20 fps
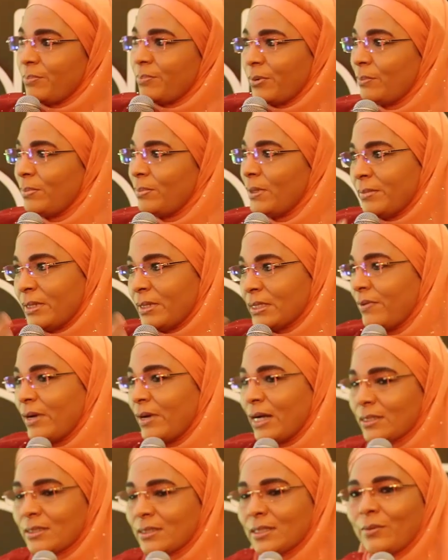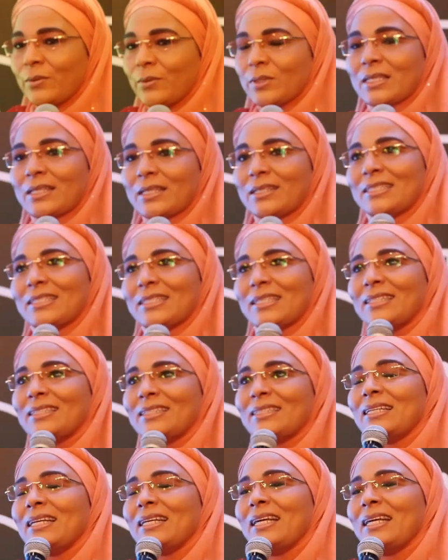problem as far as I was concerned.